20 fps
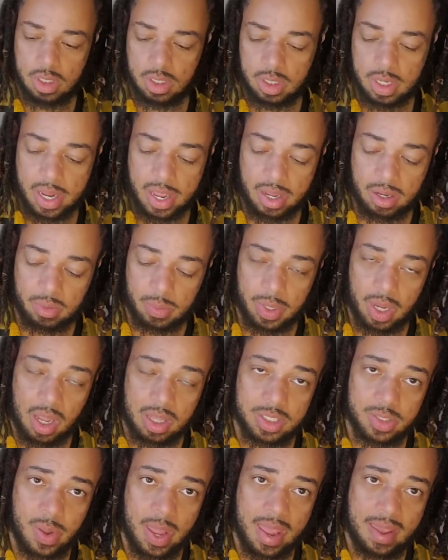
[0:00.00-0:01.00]
now we
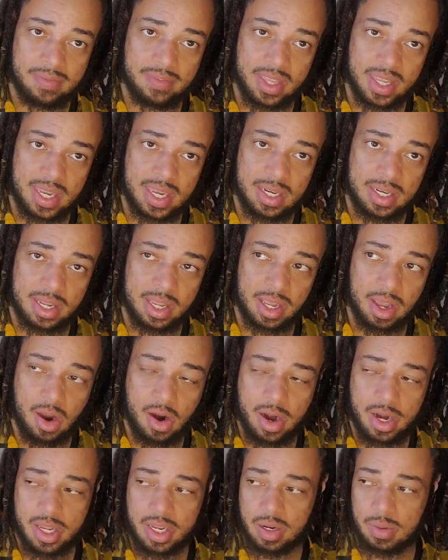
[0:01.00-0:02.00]
also have the ending
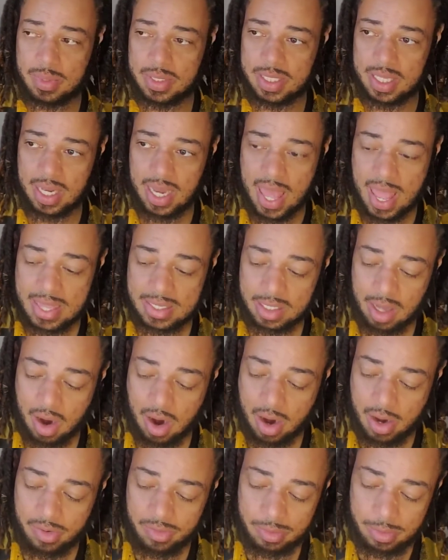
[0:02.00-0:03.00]
card here was the last
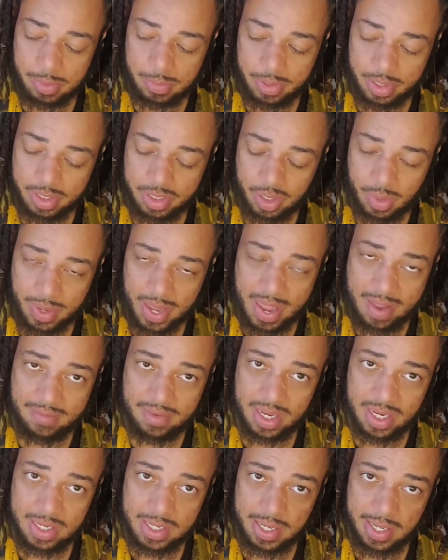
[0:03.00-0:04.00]
card remember so we have
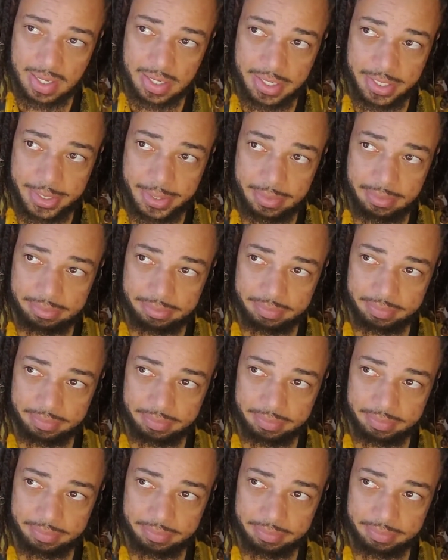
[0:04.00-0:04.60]
ending here